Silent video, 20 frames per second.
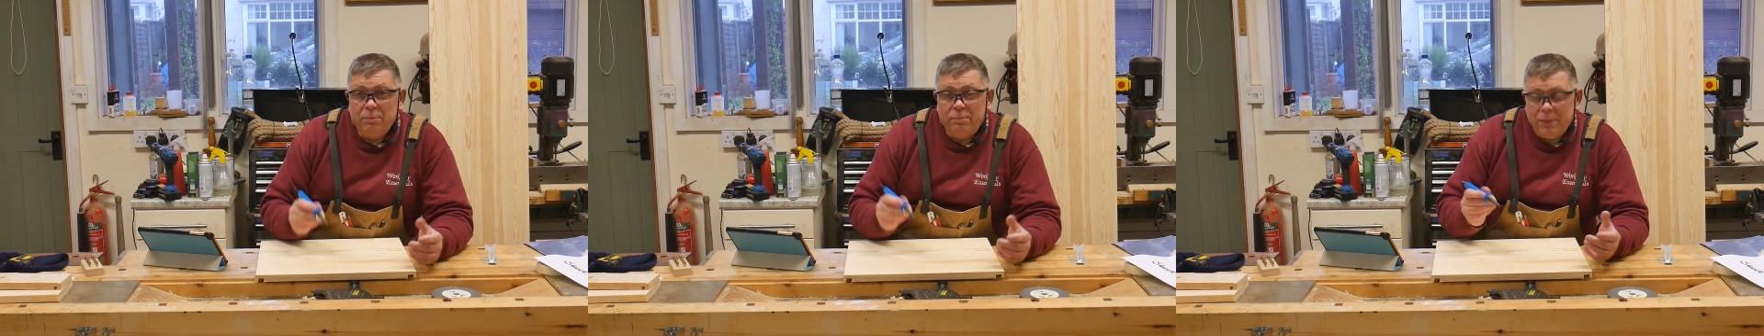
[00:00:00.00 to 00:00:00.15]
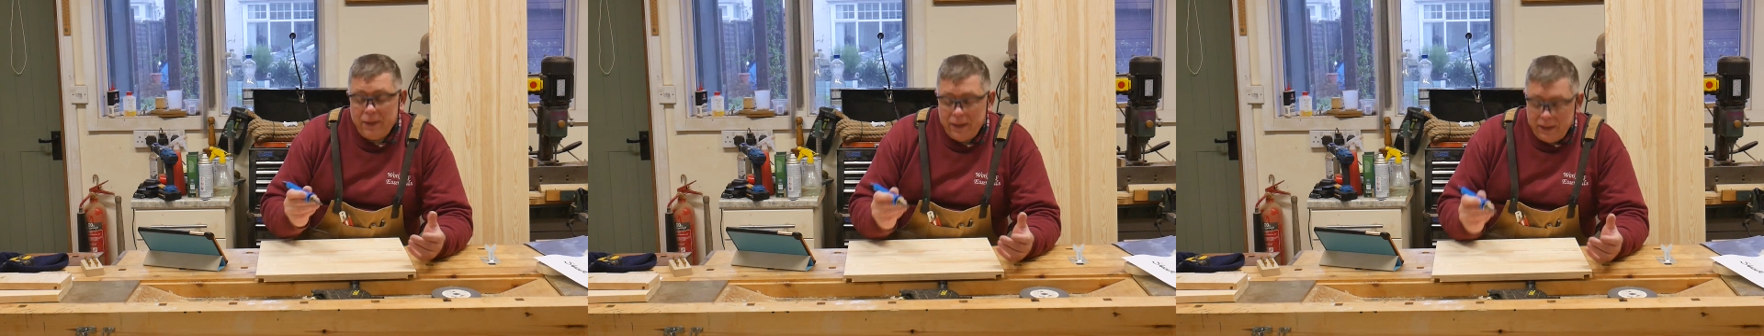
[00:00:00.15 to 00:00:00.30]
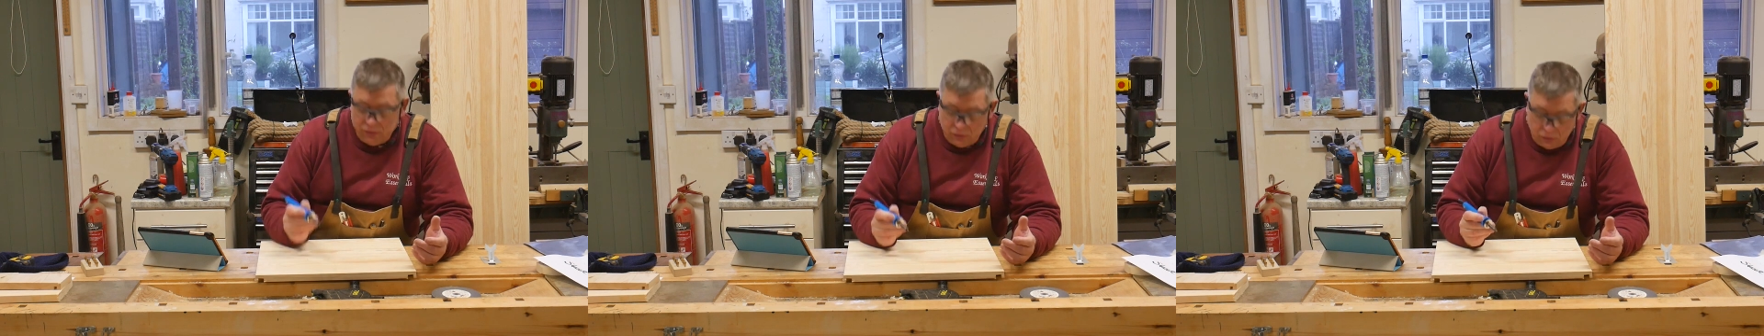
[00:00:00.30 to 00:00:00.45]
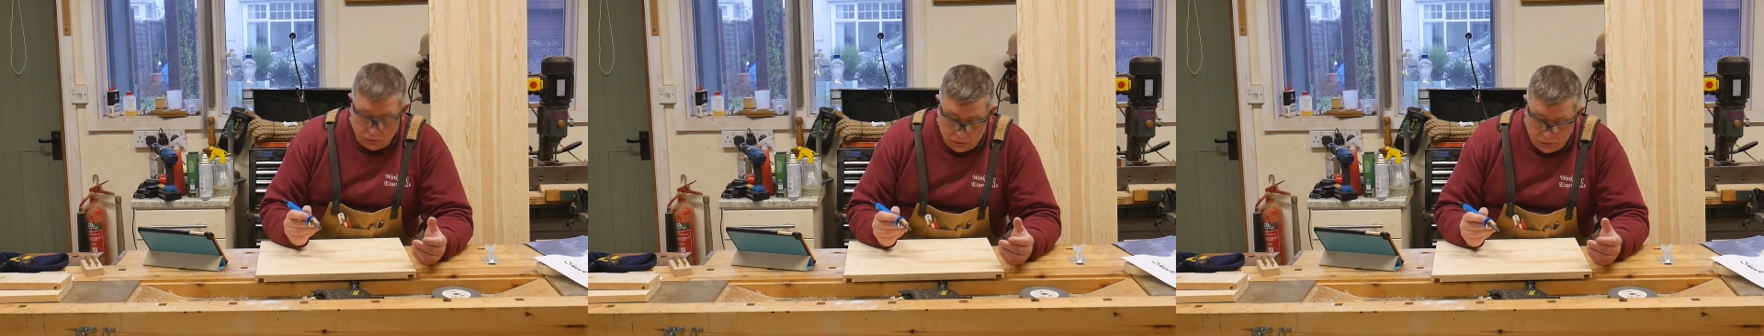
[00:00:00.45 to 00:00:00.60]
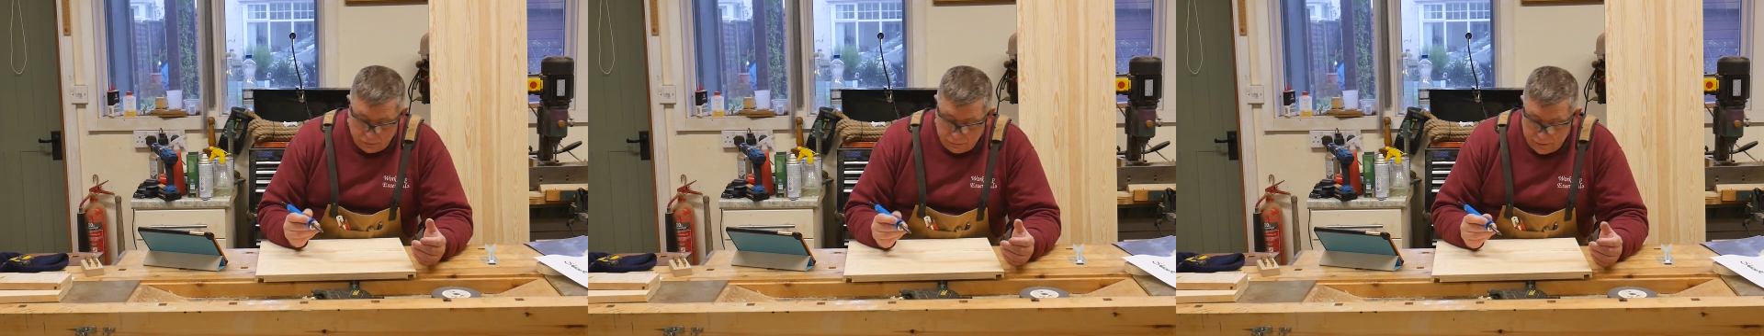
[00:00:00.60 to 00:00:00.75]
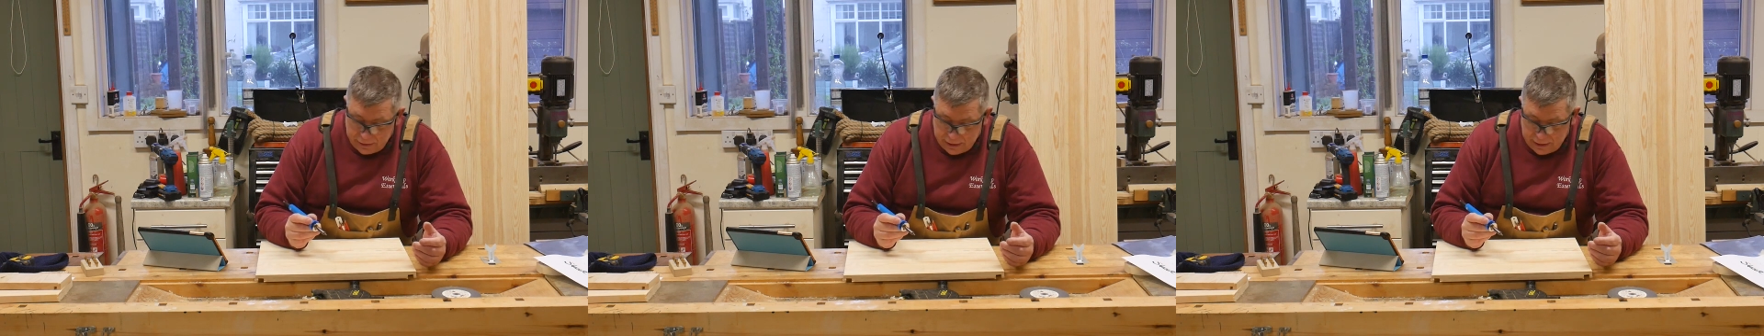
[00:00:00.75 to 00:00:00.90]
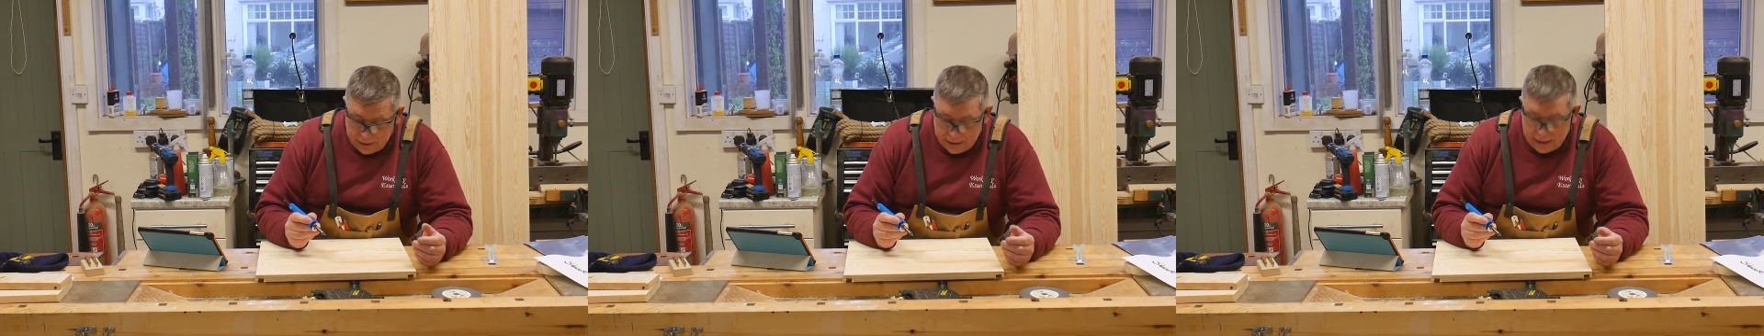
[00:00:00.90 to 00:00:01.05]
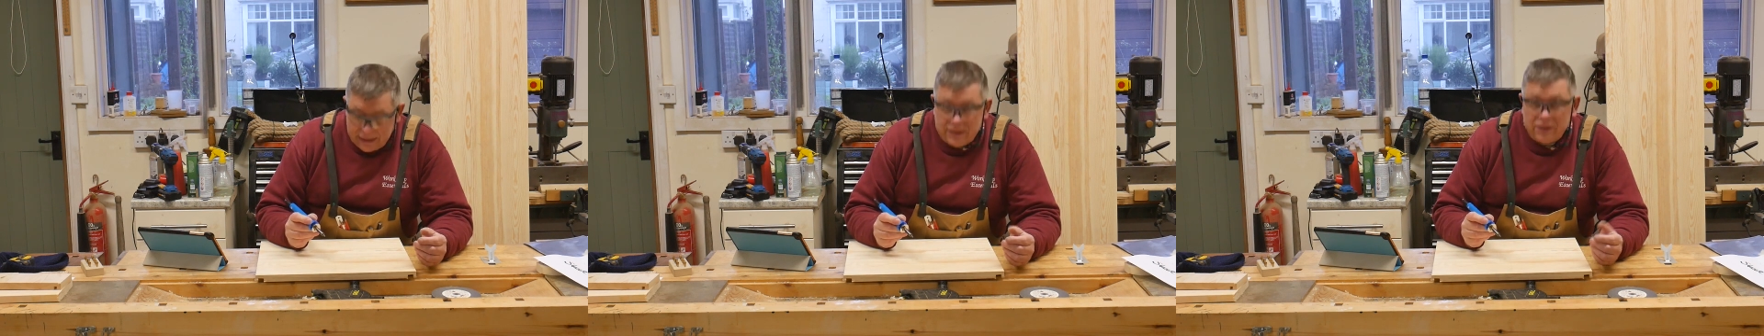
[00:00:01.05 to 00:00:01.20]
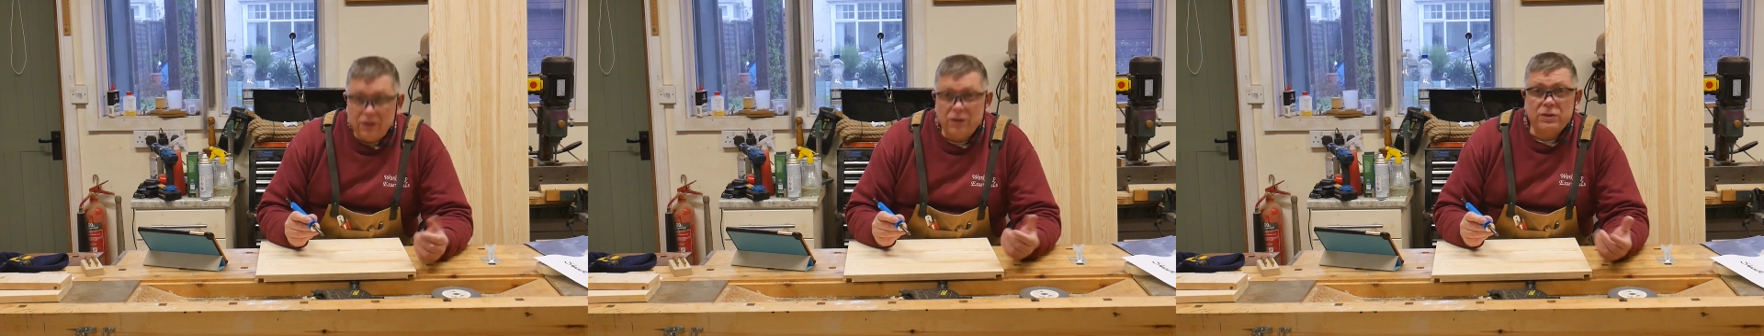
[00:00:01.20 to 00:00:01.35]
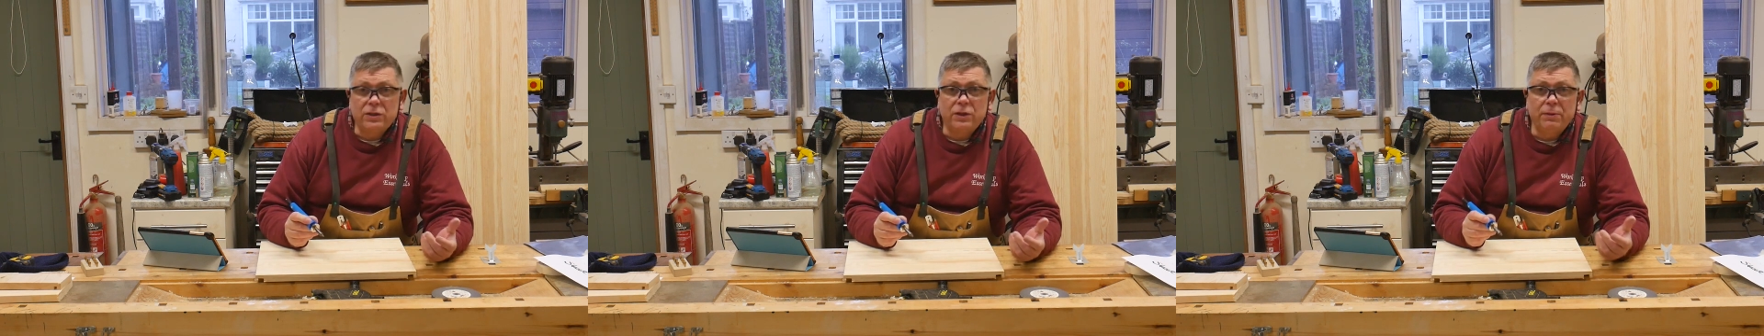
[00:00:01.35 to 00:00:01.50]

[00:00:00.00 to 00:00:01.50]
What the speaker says: pyrography is not